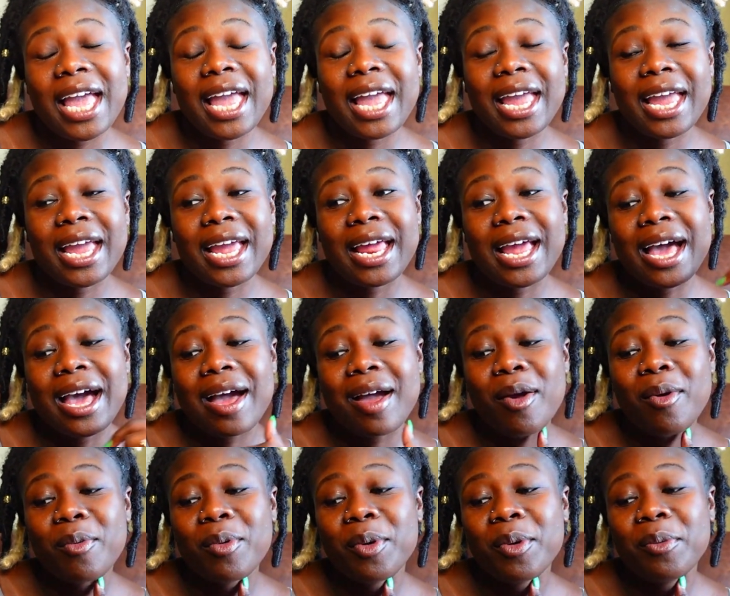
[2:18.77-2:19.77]
and I
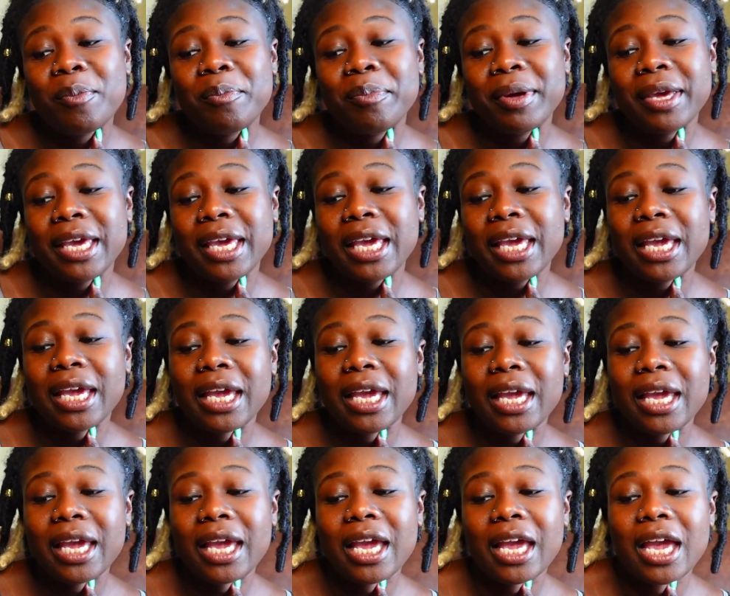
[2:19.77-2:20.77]
will
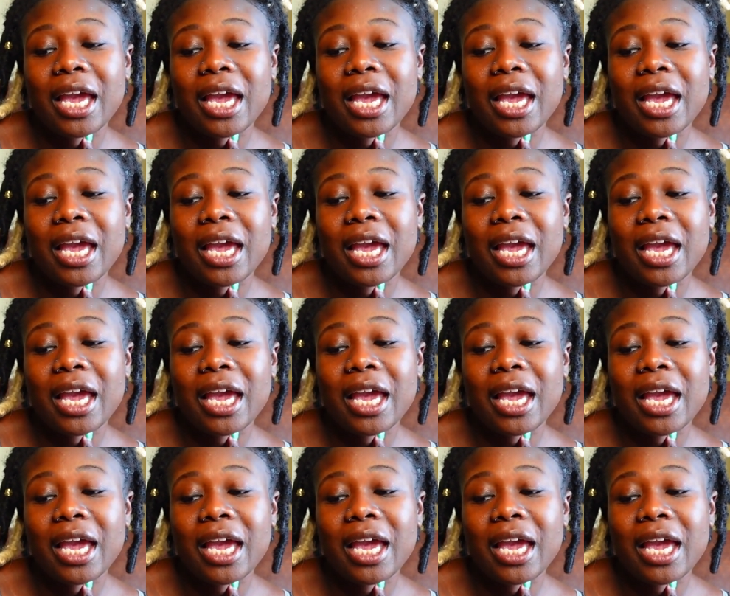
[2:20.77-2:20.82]
be